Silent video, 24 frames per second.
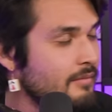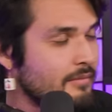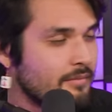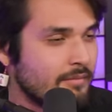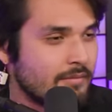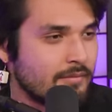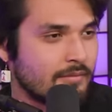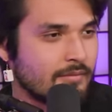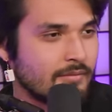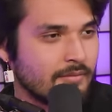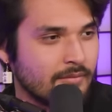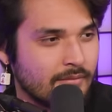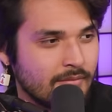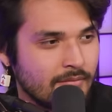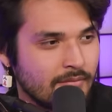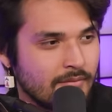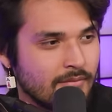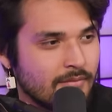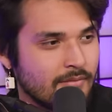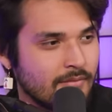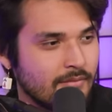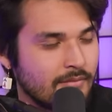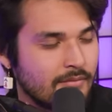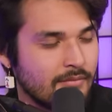
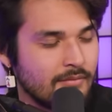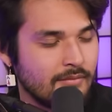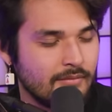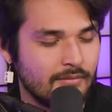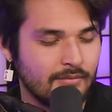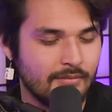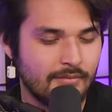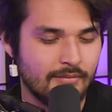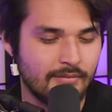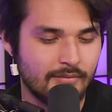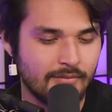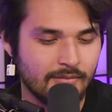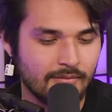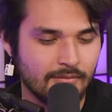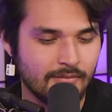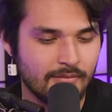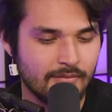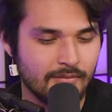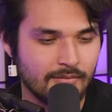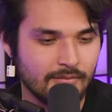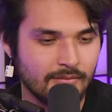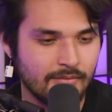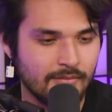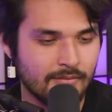
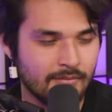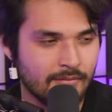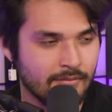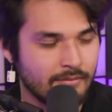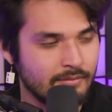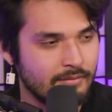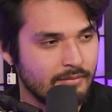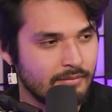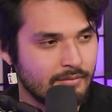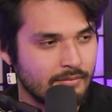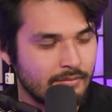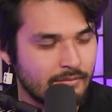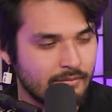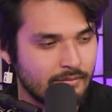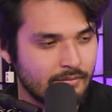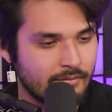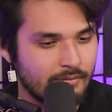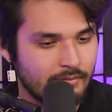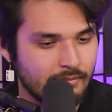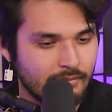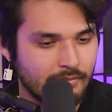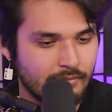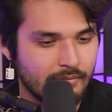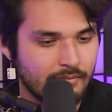
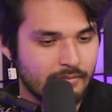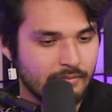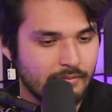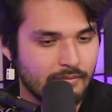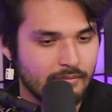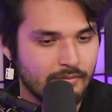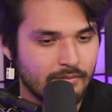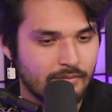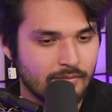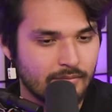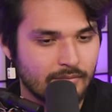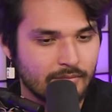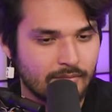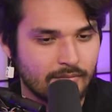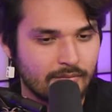The person shown says nothing.